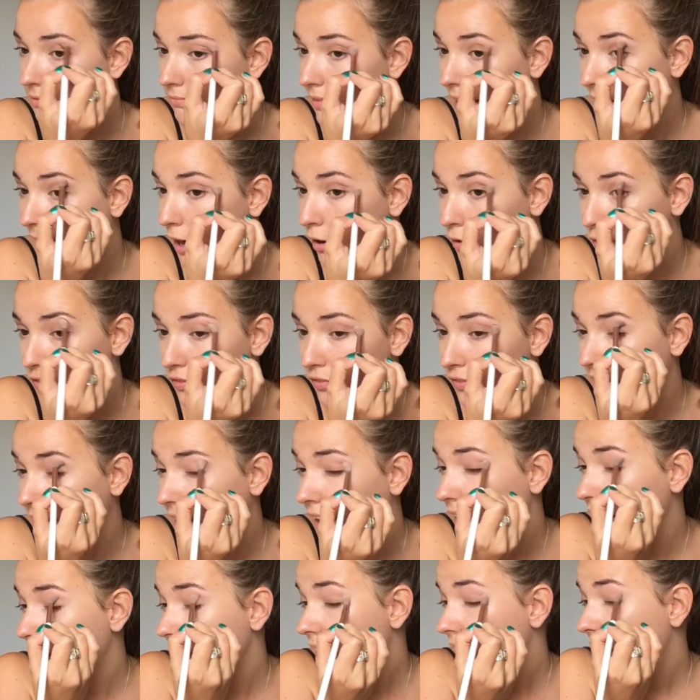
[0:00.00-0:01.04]

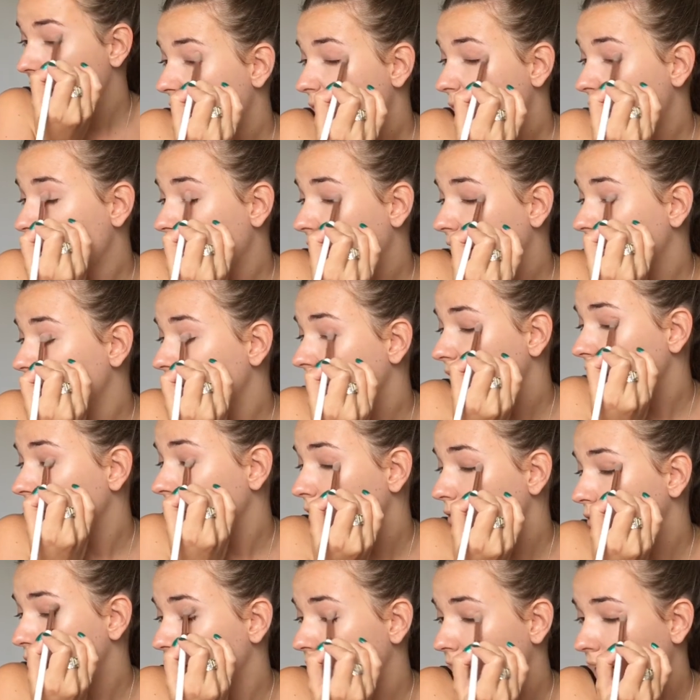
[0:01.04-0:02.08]
outfit, any
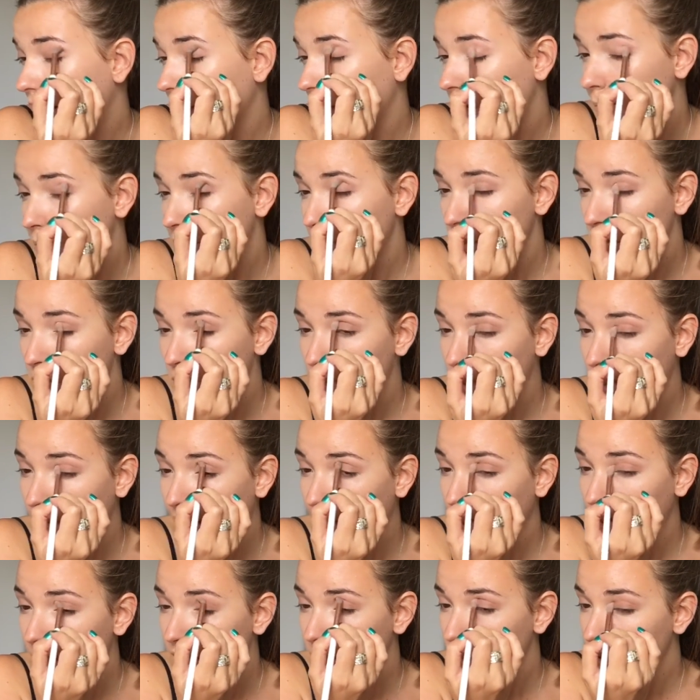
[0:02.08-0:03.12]
evening. I mean, you
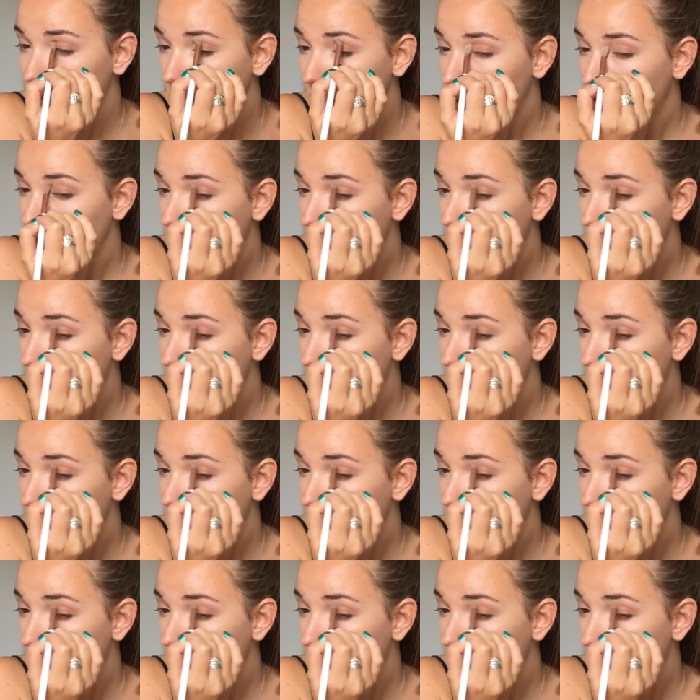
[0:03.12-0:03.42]
can,